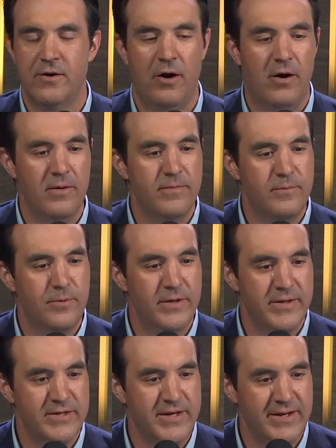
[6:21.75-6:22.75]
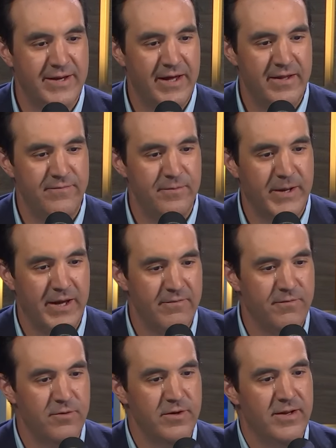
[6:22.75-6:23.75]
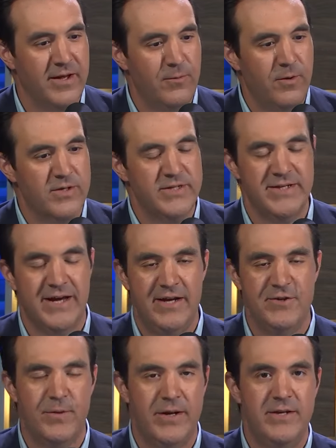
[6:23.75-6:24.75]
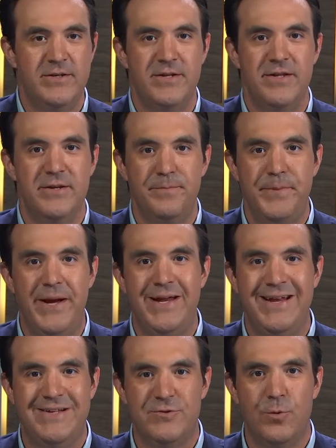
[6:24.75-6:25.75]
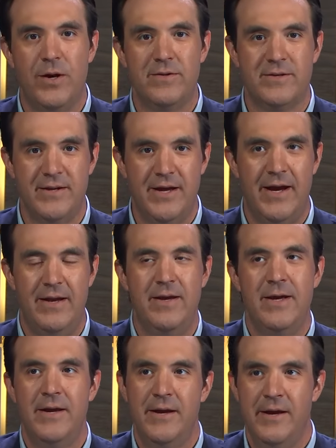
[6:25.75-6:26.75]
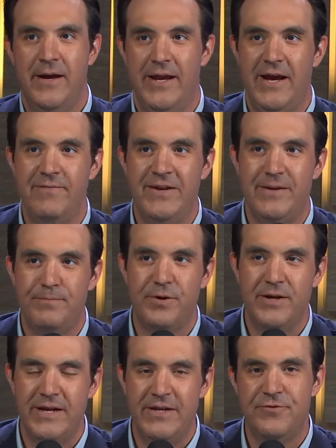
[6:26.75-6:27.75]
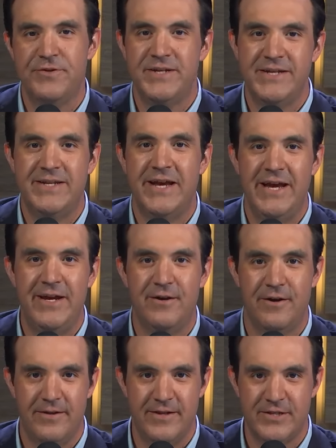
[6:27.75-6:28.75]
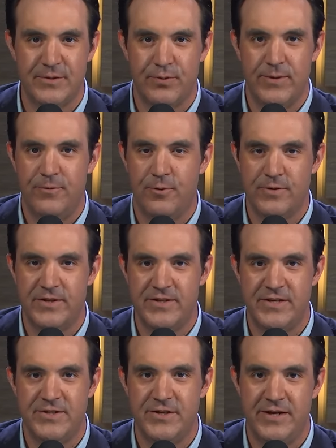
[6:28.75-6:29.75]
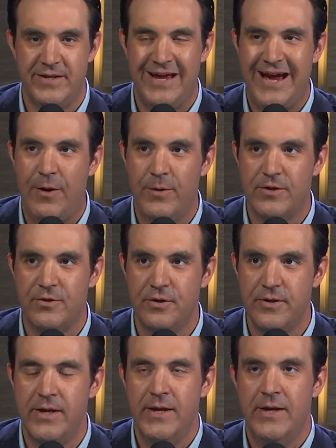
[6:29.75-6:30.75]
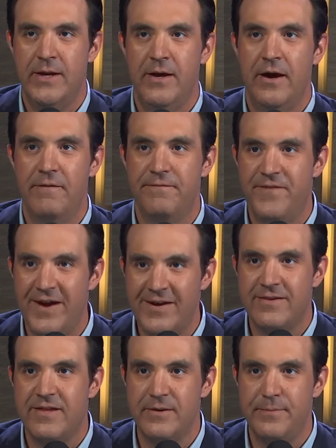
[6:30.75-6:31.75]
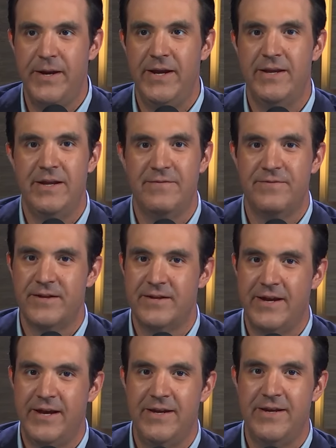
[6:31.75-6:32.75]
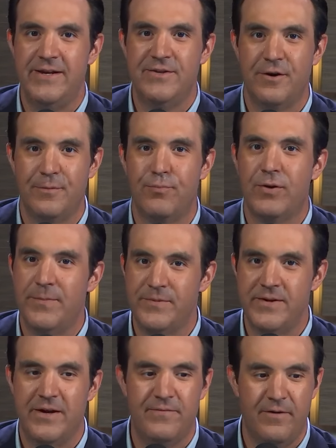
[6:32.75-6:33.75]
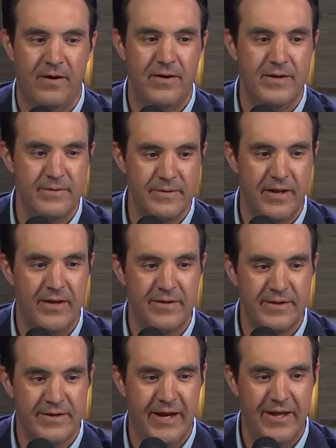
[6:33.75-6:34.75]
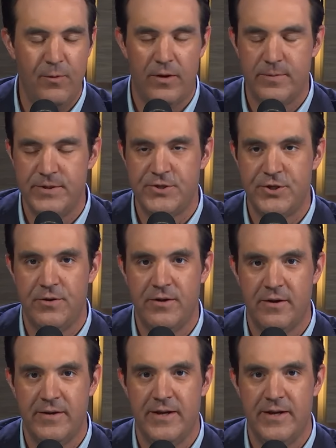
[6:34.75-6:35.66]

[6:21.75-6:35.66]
call. Well, let's take Kelly from California on line one, because it ties right into the debate as well tonight. And I have a pretty interesting take on this Supreme Court decision and how it could affect the debate if the candidates are prepped enough on it. Kelly, welcome to the show. You're on